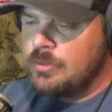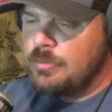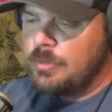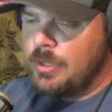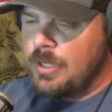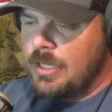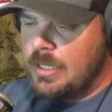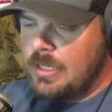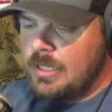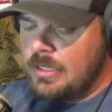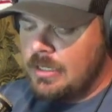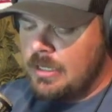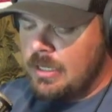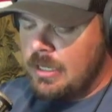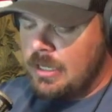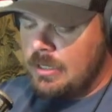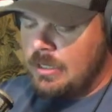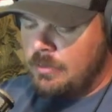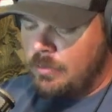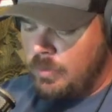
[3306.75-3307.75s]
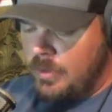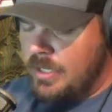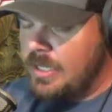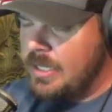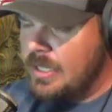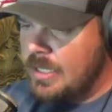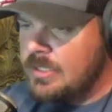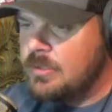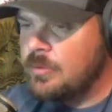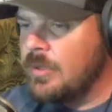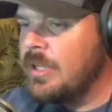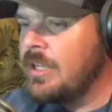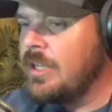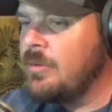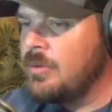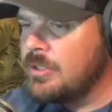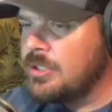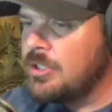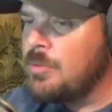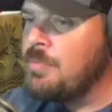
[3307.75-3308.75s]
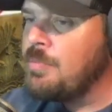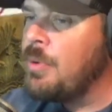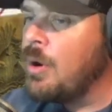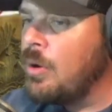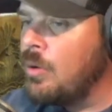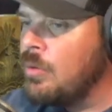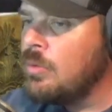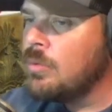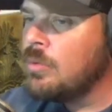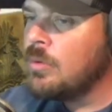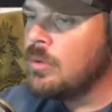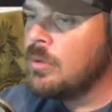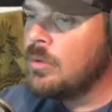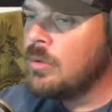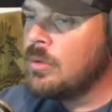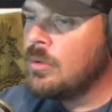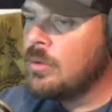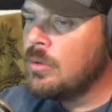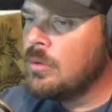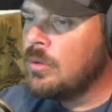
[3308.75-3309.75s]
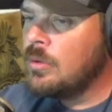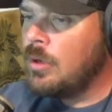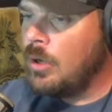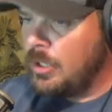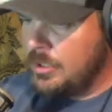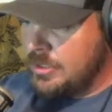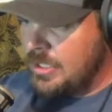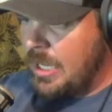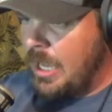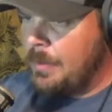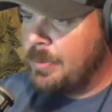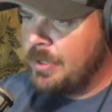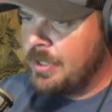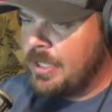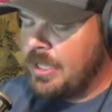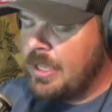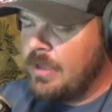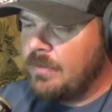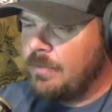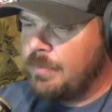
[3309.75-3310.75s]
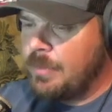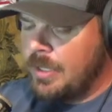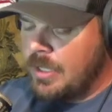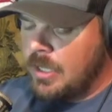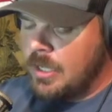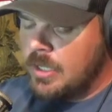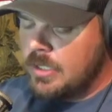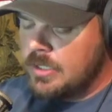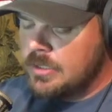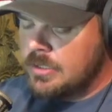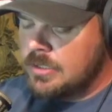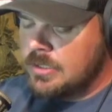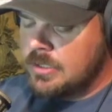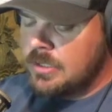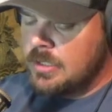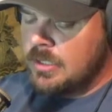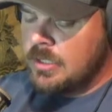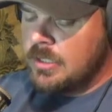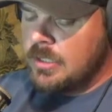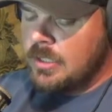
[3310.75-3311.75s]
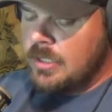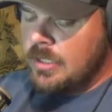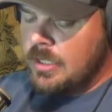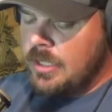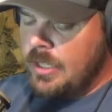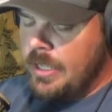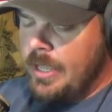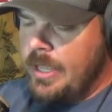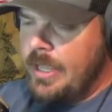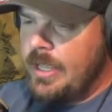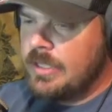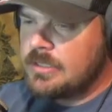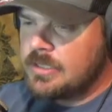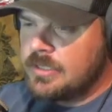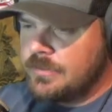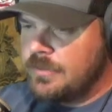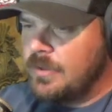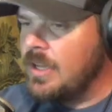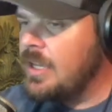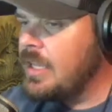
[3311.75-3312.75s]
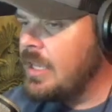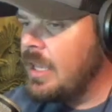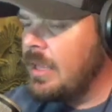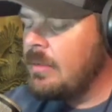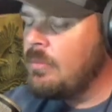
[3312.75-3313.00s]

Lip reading: But when this really was the bowl on top of the gift, because it's funny.